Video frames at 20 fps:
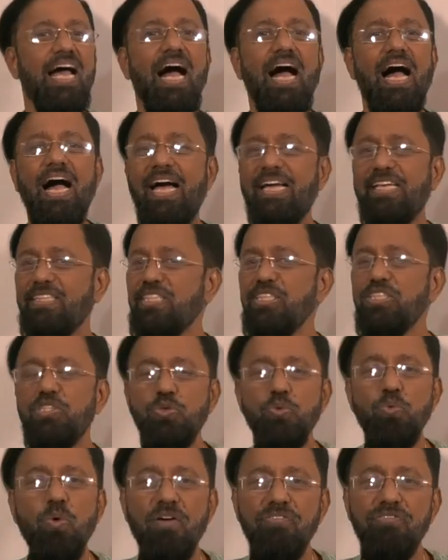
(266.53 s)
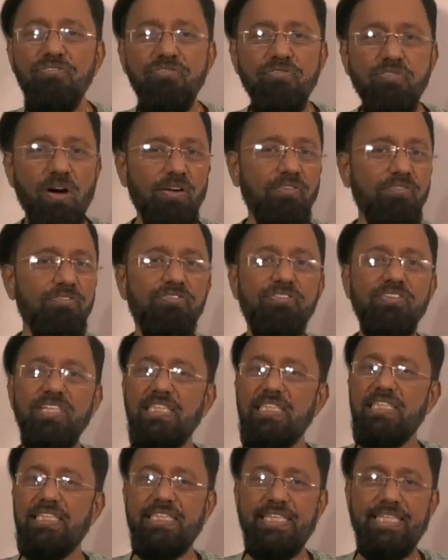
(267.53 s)
adding to a
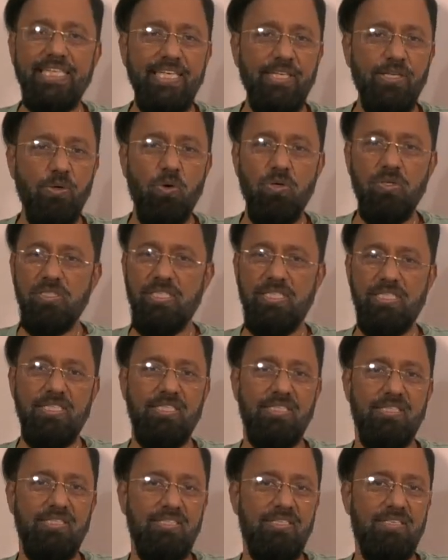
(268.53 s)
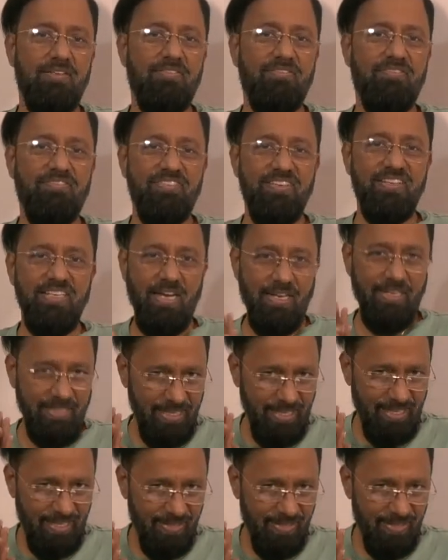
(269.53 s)
fun-filled, chaotic finale.